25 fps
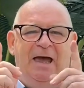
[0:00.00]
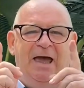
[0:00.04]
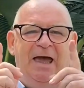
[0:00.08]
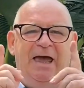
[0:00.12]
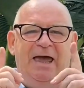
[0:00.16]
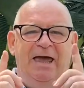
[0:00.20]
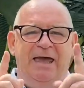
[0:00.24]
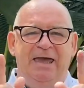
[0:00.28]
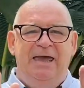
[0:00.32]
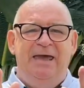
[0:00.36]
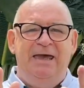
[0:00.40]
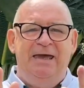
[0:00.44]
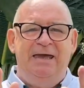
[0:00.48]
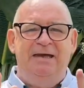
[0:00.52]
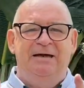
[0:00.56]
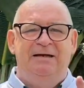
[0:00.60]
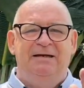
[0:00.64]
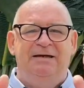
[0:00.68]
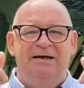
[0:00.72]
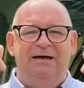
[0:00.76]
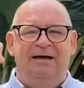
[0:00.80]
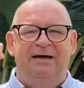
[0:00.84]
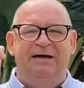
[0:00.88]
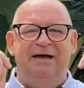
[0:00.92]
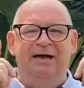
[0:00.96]
A
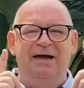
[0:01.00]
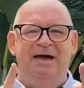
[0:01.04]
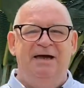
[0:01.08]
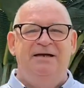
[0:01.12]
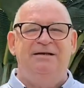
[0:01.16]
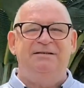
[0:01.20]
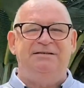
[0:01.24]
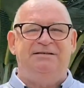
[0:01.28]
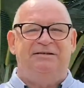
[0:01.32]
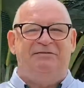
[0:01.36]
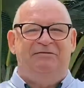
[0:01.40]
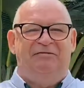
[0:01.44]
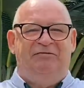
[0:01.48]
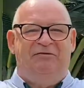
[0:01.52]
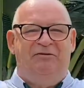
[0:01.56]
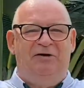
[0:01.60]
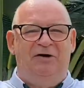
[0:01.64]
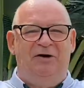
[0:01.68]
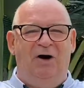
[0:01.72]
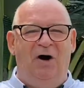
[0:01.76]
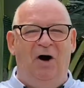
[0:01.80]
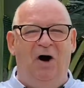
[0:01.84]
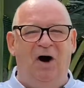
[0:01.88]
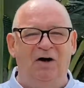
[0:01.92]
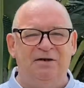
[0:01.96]
is for
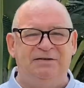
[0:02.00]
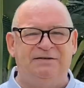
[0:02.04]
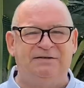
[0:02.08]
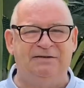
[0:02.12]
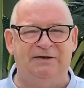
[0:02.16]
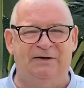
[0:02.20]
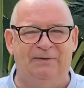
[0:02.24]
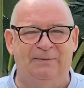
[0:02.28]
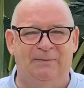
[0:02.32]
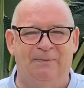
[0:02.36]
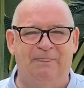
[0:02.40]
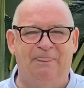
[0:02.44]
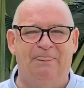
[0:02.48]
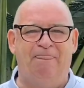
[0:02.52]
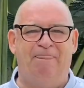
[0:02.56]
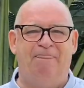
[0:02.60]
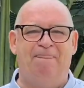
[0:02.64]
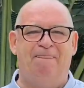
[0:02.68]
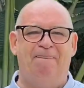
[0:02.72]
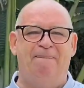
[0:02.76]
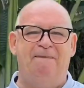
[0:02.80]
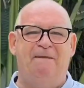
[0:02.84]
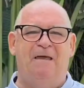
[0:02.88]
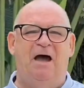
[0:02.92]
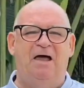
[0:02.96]
awesome.
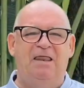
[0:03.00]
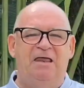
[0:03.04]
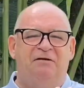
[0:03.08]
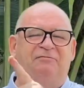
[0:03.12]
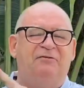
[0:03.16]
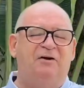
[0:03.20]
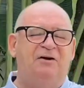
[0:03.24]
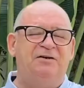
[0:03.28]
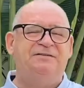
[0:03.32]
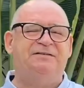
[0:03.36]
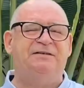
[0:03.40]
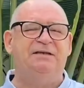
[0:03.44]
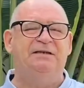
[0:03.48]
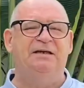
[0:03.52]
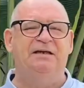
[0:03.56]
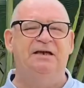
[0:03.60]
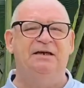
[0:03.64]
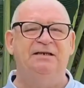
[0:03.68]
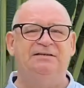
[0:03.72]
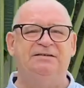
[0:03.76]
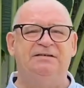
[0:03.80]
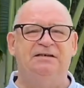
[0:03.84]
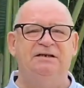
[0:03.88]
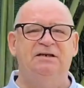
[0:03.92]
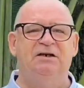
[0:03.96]
And the first thing
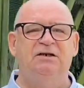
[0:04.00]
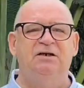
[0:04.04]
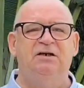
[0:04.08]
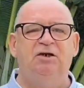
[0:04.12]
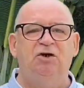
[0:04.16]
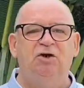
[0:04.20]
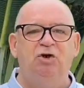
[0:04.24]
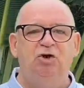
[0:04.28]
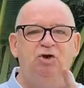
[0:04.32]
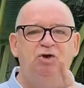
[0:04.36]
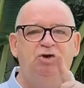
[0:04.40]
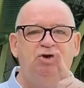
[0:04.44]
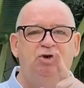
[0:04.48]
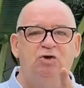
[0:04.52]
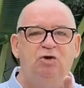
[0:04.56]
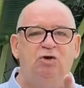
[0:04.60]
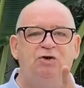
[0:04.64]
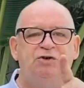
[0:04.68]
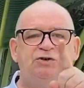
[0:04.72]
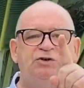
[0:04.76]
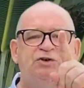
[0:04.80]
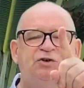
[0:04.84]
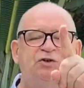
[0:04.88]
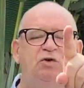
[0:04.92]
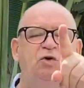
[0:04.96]
is, your
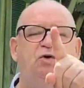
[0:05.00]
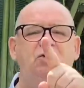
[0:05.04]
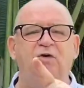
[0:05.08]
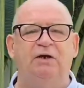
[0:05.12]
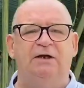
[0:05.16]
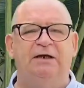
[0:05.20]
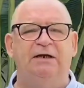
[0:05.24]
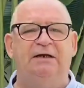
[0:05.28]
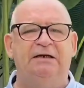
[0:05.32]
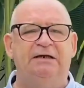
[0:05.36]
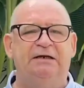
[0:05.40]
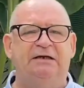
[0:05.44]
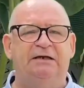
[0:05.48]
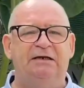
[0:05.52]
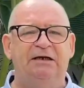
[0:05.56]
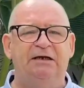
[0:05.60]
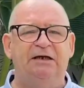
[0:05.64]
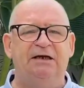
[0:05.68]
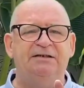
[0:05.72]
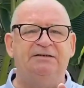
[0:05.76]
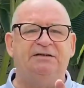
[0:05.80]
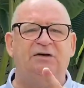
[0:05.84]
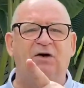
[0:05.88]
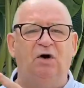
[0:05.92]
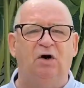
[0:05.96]
story
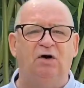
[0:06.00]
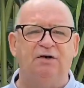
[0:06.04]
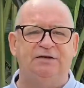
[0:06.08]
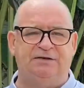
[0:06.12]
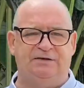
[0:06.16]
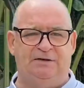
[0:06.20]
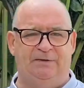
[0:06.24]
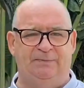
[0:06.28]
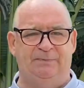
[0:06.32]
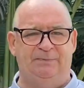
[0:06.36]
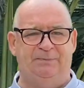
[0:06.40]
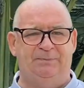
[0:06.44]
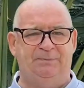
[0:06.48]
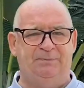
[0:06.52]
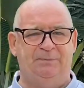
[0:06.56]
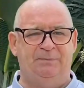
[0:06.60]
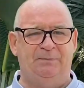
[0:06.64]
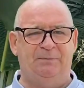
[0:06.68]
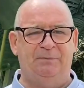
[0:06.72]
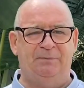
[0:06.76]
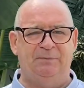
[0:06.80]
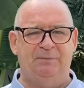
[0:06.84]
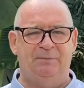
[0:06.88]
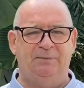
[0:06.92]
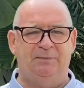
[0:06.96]
is awesome.
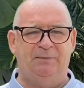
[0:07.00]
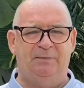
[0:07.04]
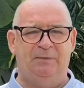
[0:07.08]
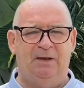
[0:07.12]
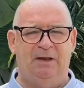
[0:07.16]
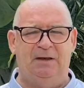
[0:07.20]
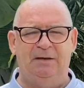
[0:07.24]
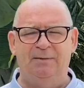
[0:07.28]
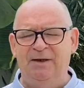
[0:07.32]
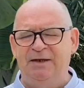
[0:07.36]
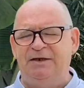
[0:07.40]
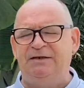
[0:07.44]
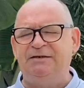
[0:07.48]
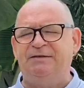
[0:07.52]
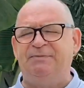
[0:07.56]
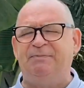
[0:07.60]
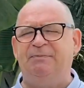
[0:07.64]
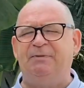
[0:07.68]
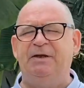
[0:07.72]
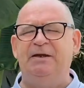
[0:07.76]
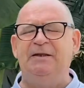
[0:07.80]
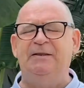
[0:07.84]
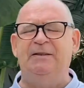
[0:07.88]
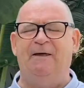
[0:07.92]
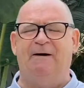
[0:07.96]
Let me
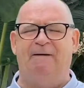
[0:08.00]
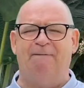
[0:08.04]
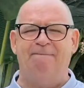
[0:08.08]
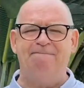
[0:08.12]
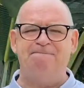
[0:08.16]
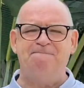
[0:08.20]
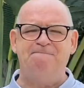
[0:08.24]
explain that.